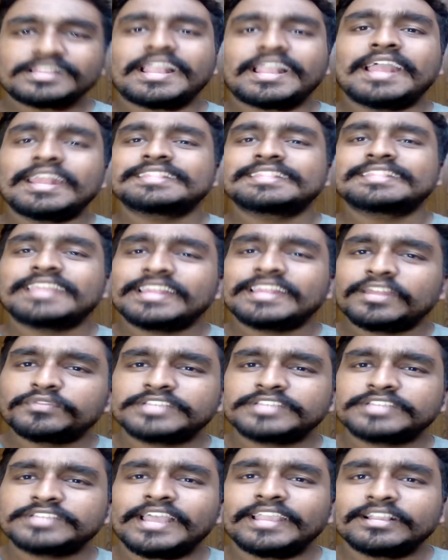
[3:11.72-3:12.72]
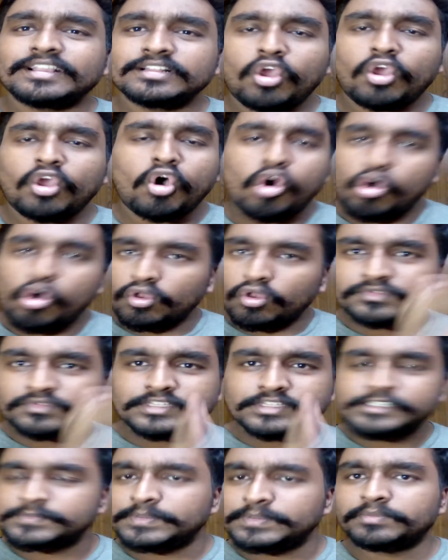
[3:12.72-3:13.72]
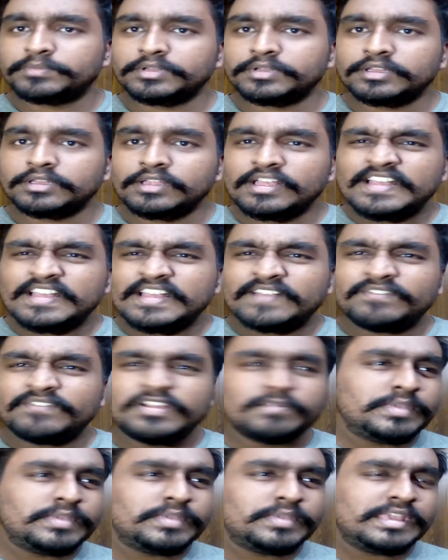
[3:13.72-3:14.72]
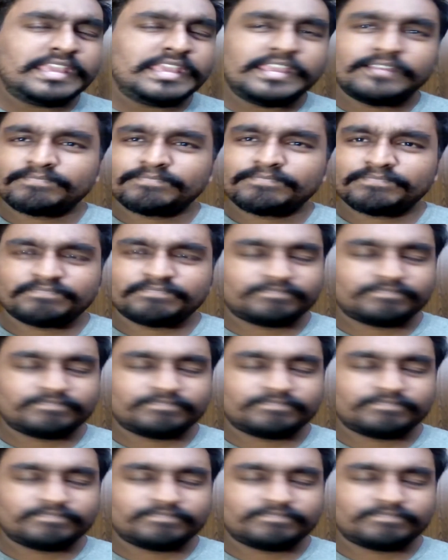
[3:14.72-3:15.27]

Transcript: And at the end of the cycle, all of these people will be,